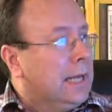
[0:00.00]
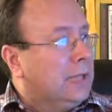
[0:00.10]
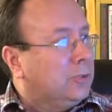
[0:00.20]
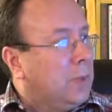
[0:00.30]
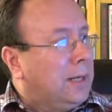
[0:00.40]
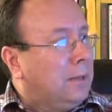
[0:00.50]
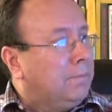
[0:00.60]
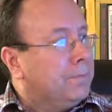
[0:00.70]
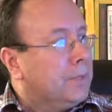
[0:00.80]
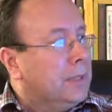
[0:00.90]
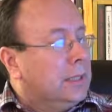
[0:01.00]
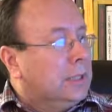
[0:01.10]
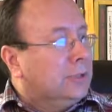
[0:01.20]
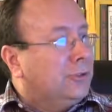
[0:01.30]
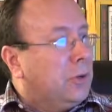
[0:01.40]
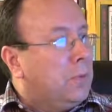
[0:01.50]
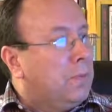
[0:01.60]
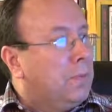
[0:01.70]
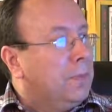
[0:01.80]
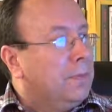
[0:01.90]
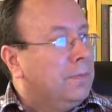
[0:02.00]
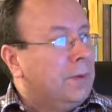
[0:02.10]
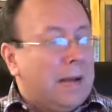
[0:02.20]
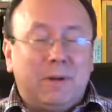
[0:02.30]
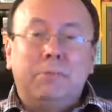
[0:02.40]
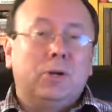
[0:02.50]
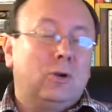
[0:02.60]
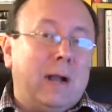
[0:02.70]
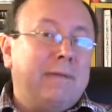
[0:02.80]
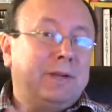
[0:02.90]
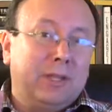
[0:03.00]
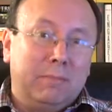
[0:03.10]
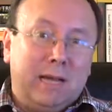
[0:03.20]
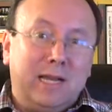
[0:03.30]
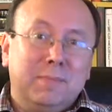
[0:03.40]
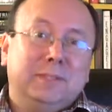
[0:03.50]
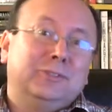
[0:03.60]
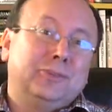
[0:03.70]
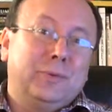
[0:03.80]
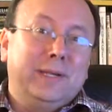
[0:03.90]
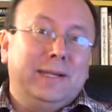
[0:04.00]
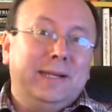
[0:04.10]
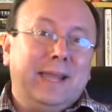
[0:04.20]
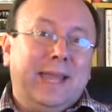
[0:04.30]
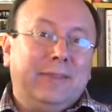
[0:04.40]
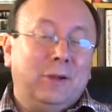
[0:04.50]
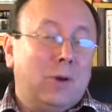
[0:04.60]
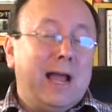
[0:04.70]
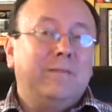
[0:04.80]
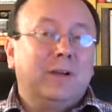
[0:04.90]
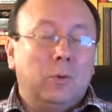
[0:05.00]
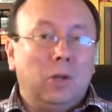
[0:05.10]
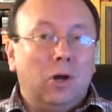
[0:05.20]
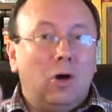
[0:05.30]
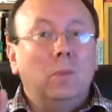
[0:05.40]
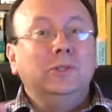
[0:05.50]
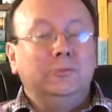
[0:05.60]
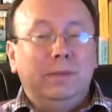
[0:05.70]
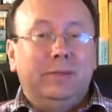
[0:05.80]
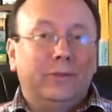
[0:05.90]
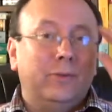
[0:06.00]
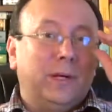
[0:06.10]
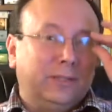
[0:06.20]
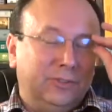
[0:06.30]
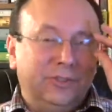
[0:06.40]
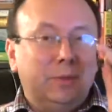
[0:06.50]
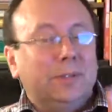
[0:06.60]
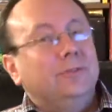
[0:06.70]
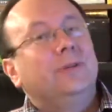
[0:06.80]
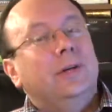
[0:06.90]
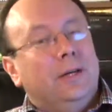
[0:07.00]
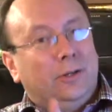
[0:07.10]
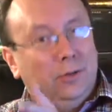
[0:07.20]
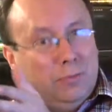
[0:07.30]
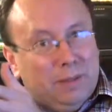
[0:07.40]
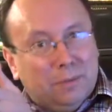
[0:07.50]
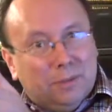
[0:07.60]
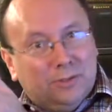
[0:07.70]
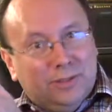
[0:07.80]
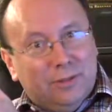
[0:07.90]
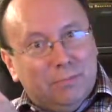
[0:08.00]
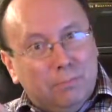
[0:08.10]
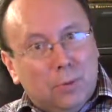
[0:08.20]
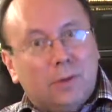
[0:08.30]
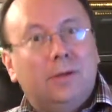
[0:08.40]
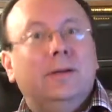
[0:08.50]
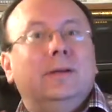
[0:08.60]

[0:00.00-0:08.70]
as well. So I'm going to put a graphic on the bottom of the screen, and the graphic will always be there throughout the series. You'll be able to see the book,